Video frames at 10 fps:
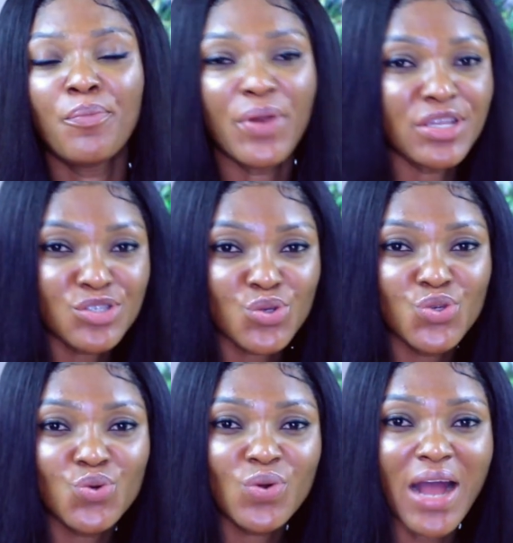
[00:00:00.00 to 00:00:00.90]
bring to
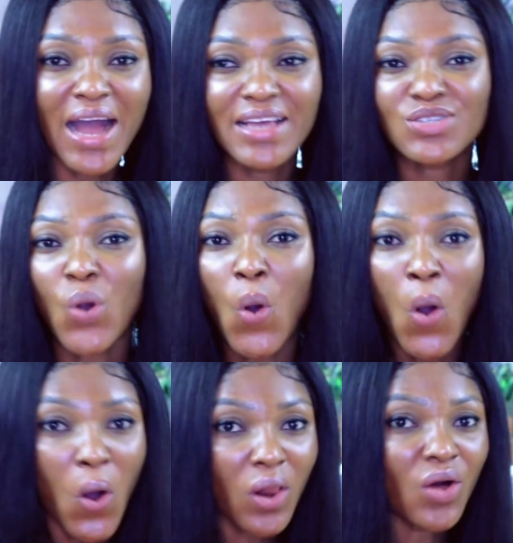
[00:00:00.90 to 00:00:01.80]
you guys
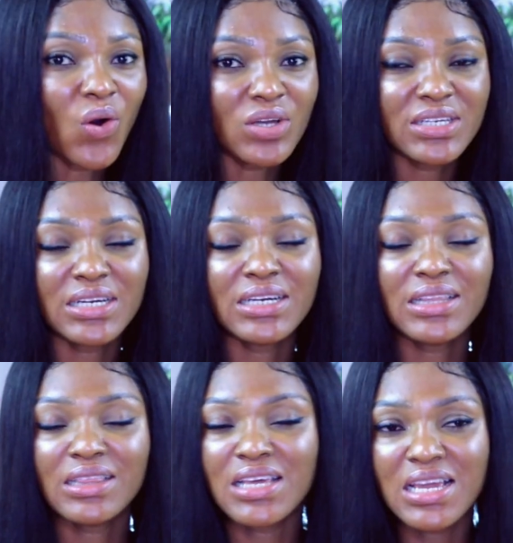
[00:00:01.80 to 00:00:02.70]
all
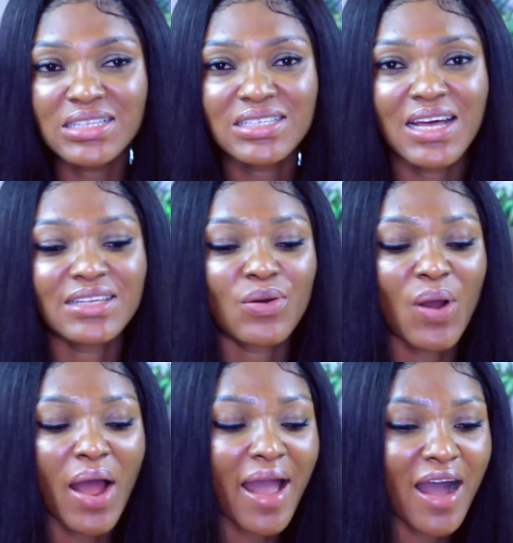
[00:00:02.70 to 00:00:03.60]
other things that
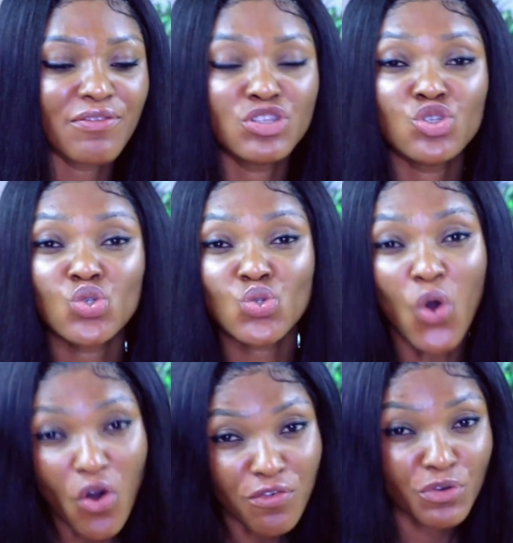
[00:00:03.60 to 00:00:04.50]
I have in
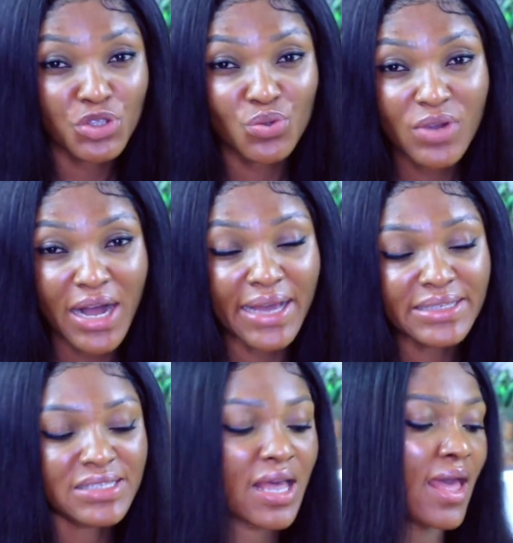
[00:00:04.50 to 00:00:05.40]
store for you
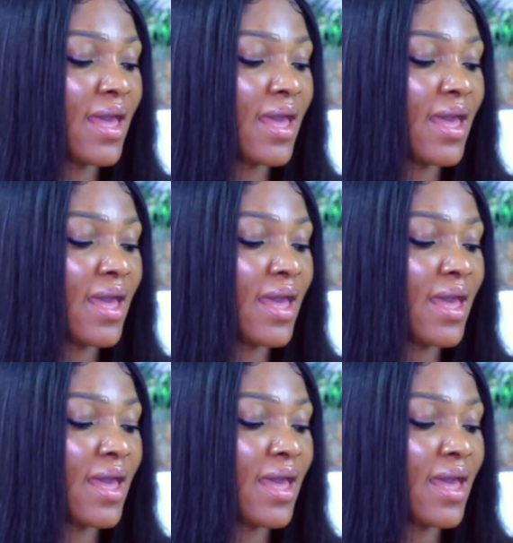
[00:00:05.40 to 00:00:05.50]
guys.